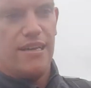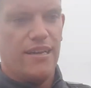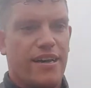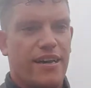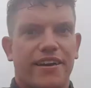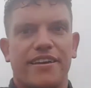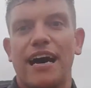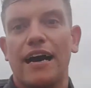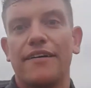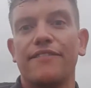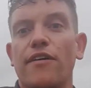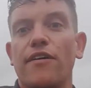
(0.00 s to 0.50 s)

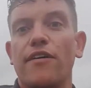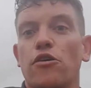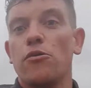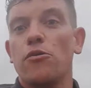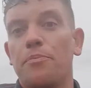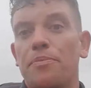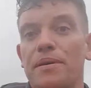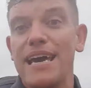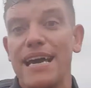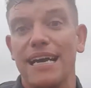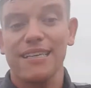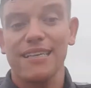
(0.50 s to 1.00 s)
and have our
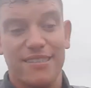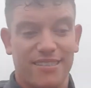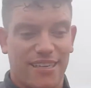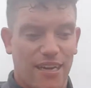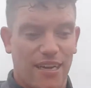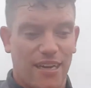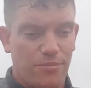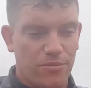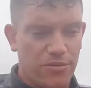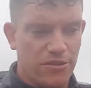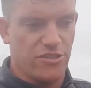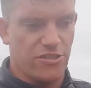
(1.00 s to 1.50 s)
bacon
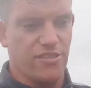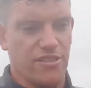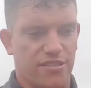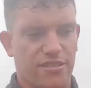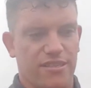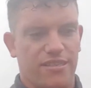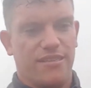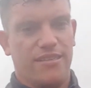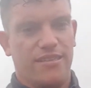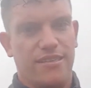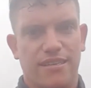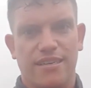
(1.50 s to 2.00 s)

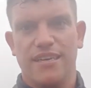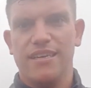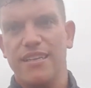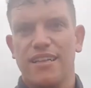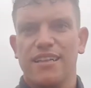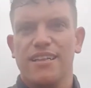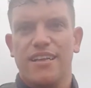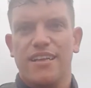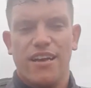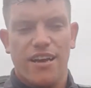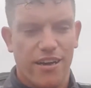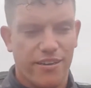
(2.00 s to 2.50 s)
sandwiches
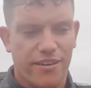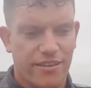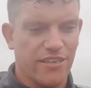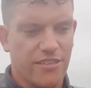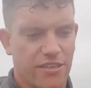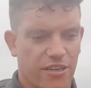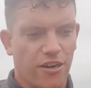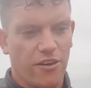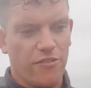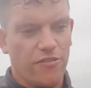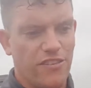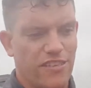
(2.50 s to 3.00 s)
and a
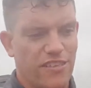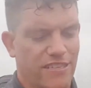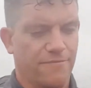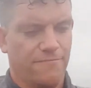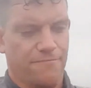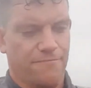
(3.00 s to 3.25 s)
coffee.